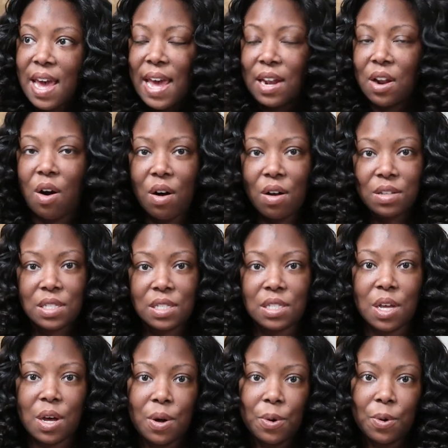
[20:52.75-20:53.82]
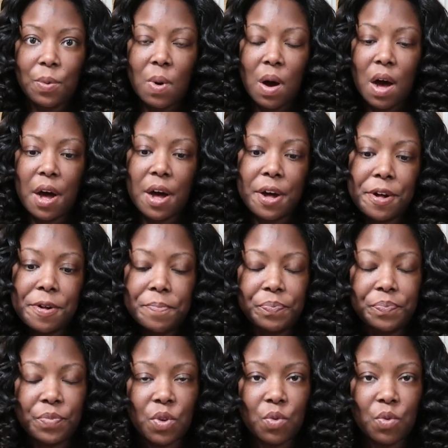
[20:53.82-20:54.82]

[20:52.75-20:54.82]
and also um,